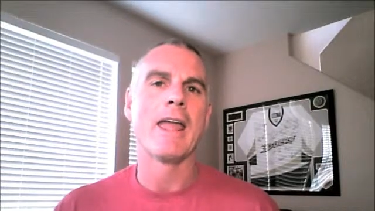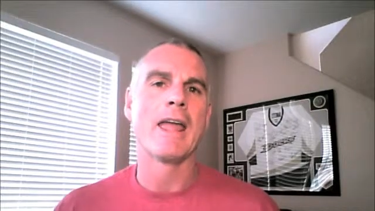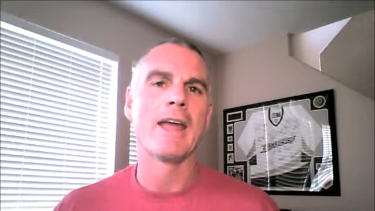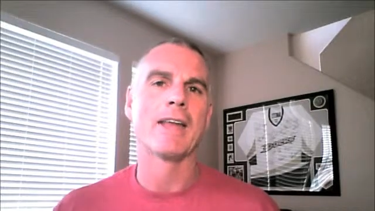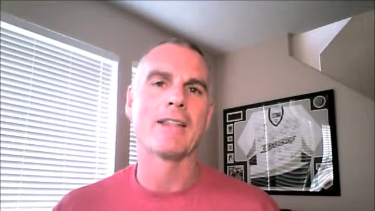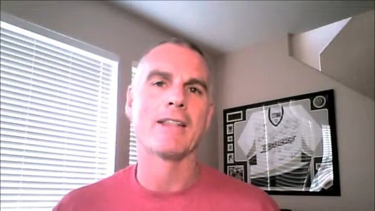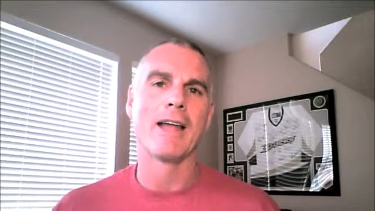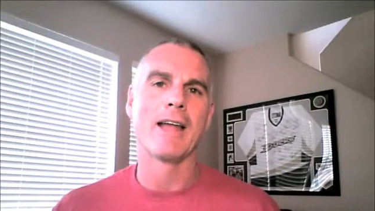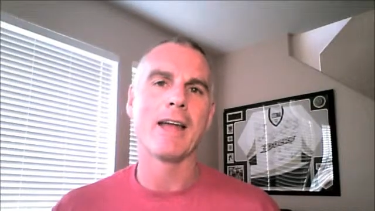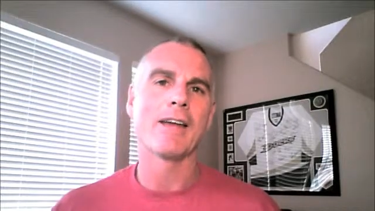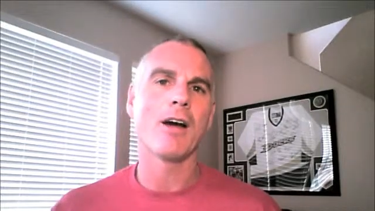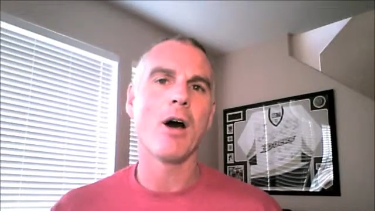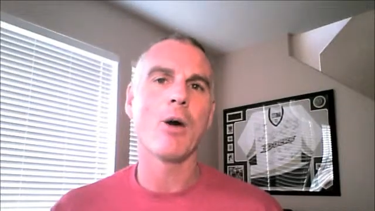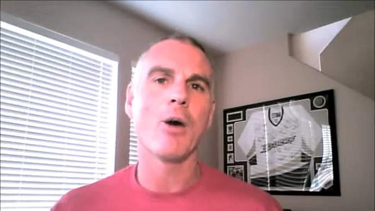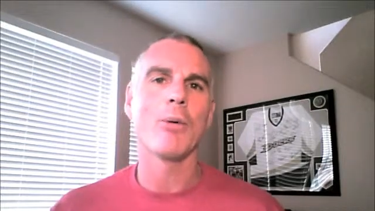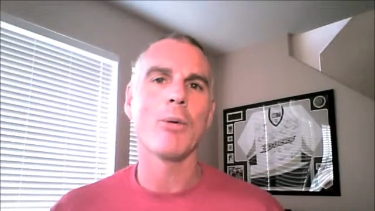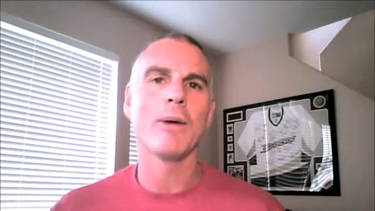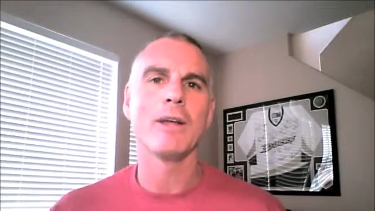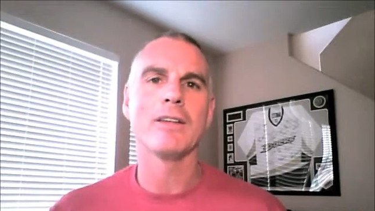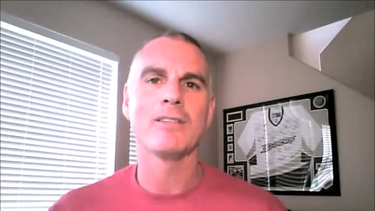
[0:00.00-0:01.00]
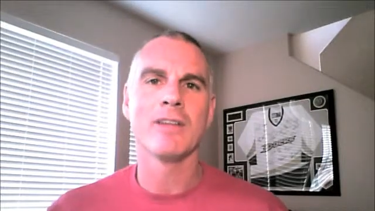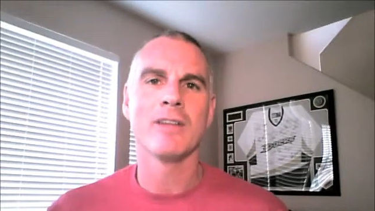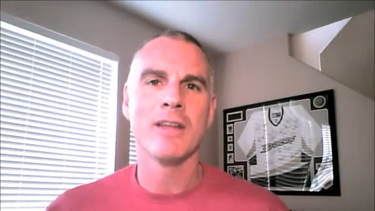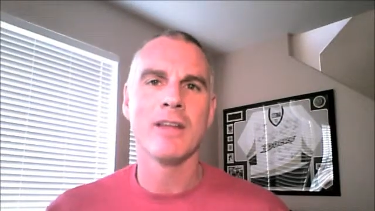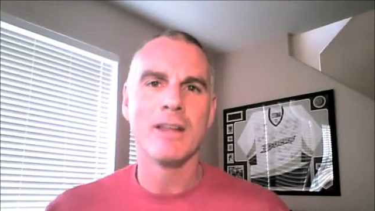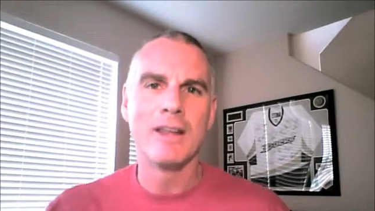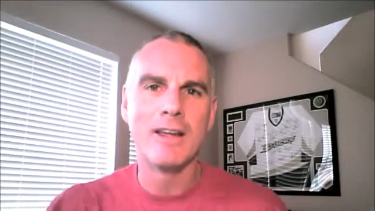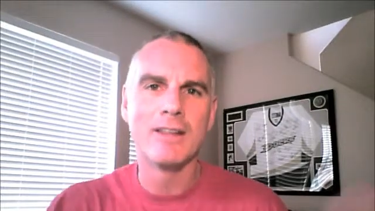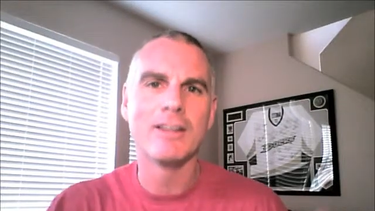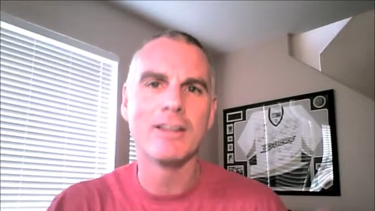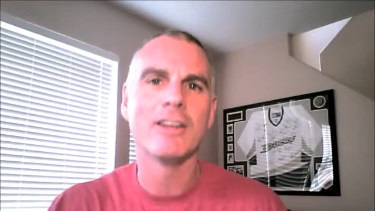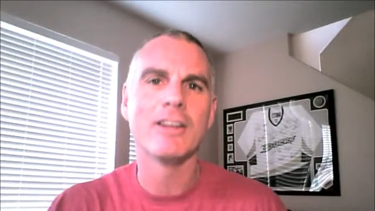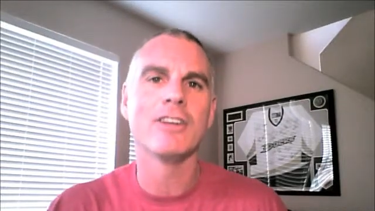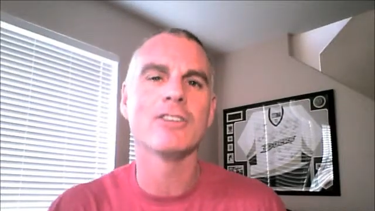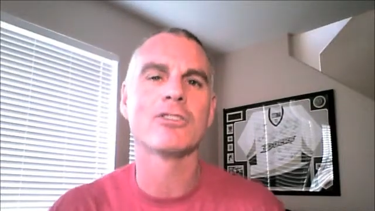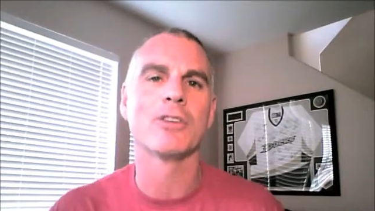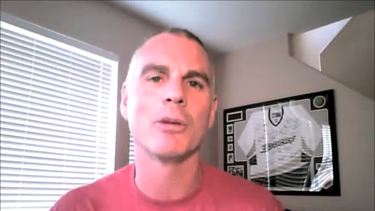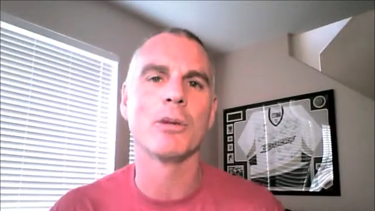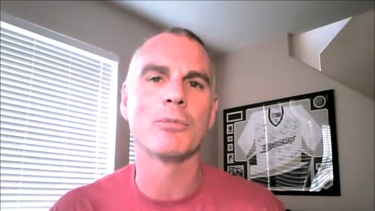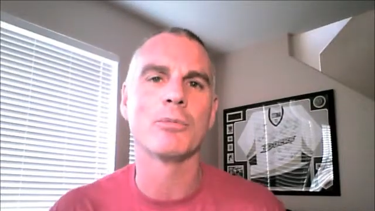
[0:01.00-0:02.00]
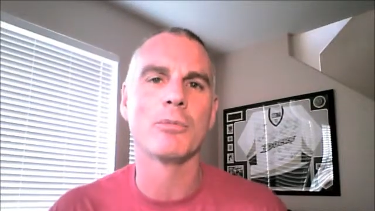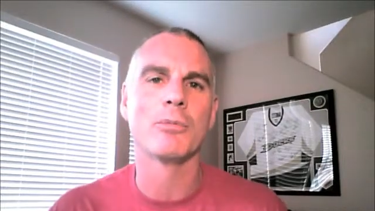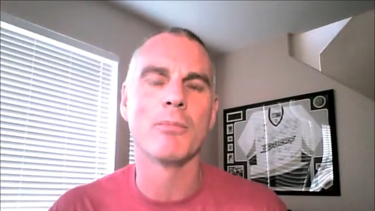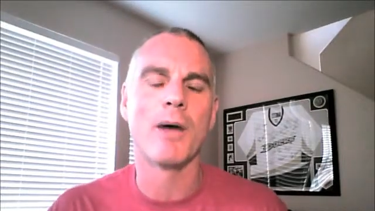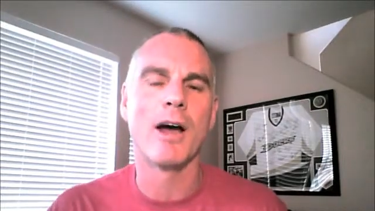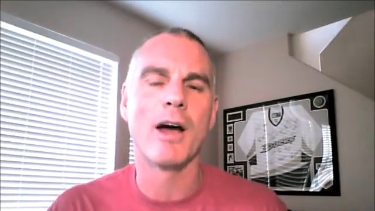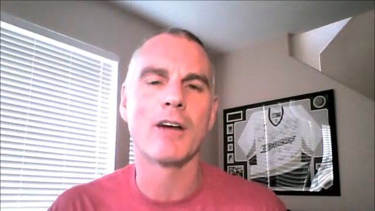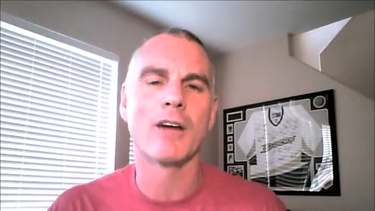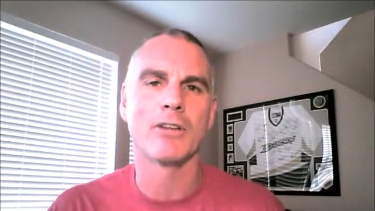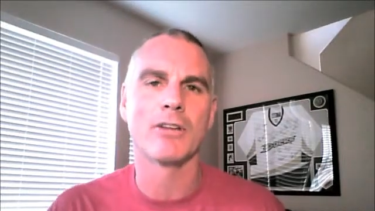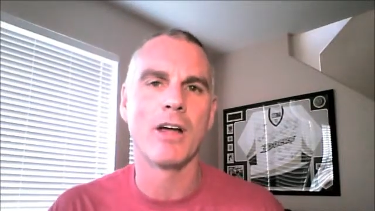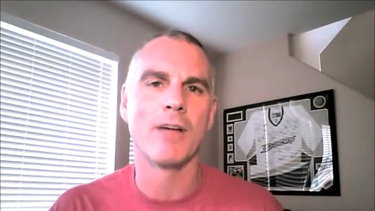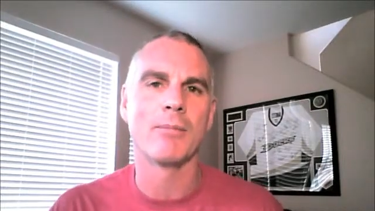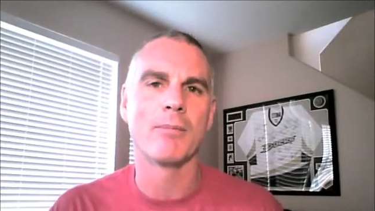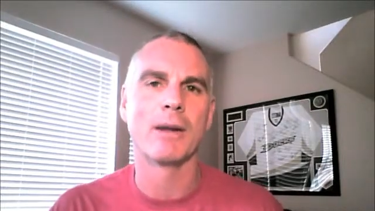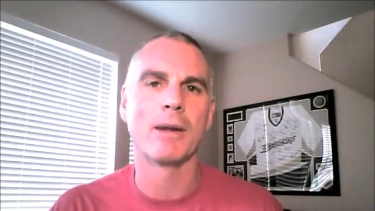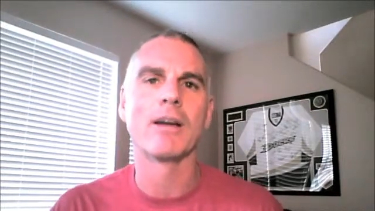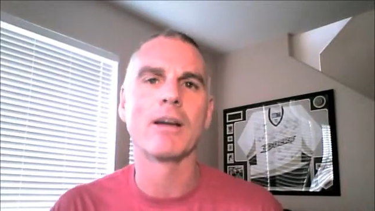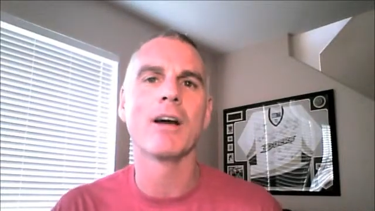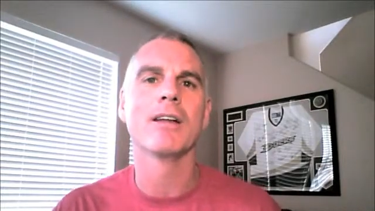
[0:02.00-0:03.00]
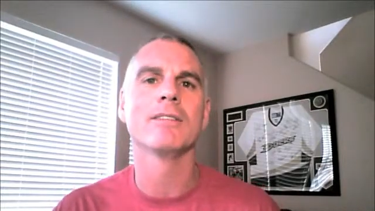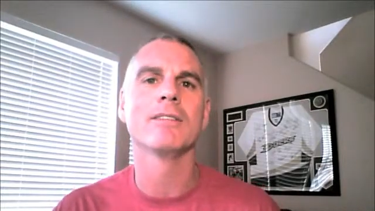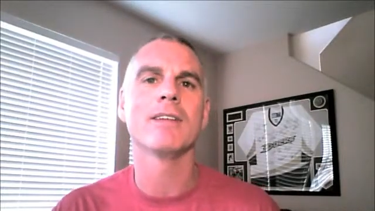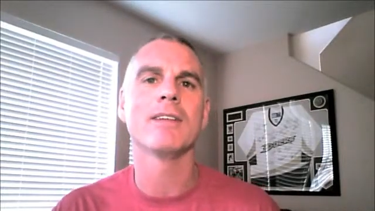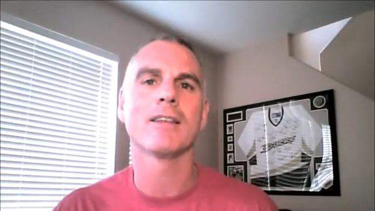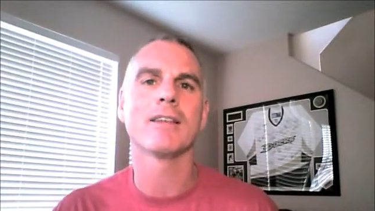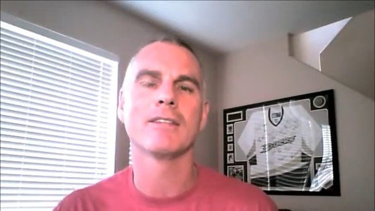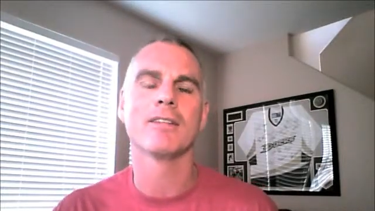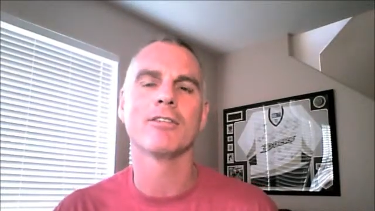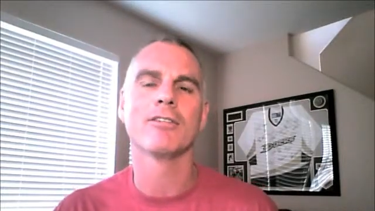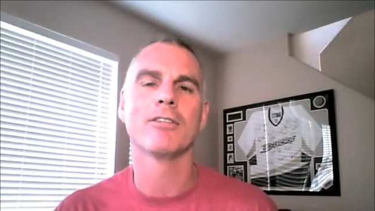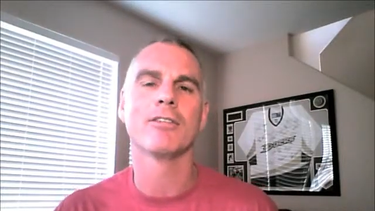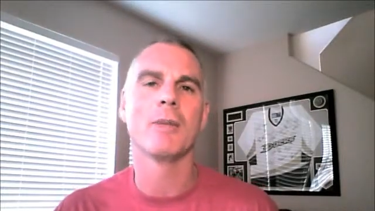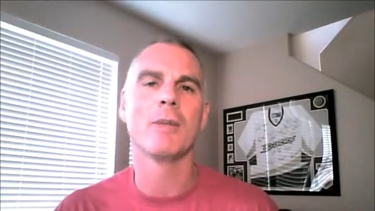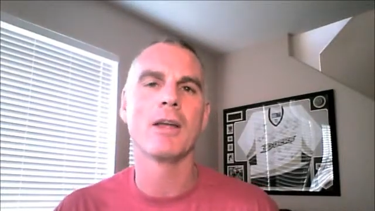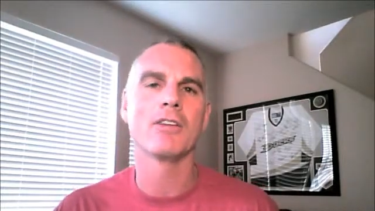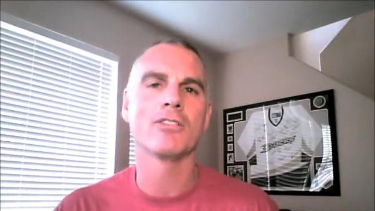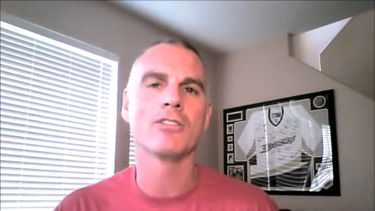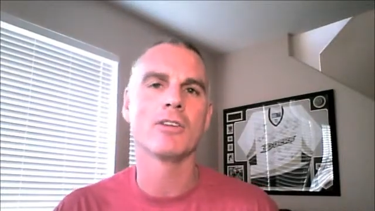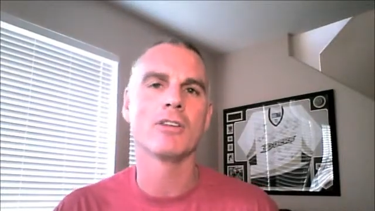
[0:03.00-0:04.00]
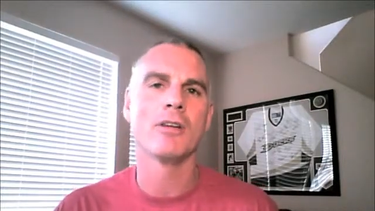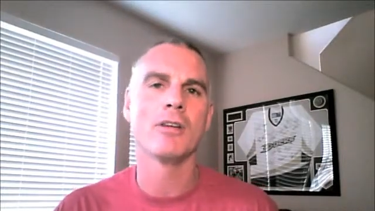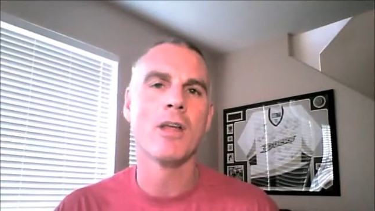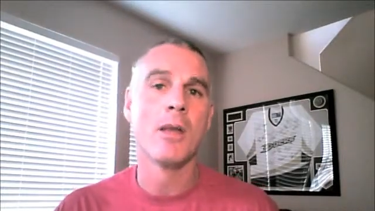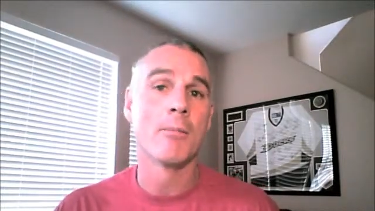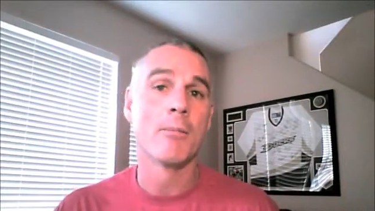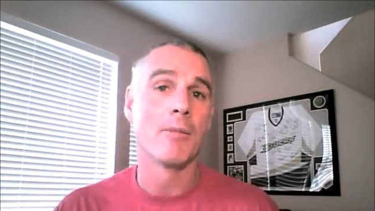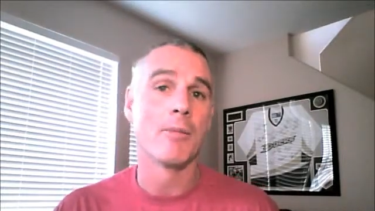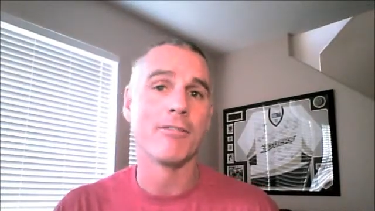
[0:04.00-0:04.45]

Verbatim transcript: And like always, in the description box, I'll have my contact information,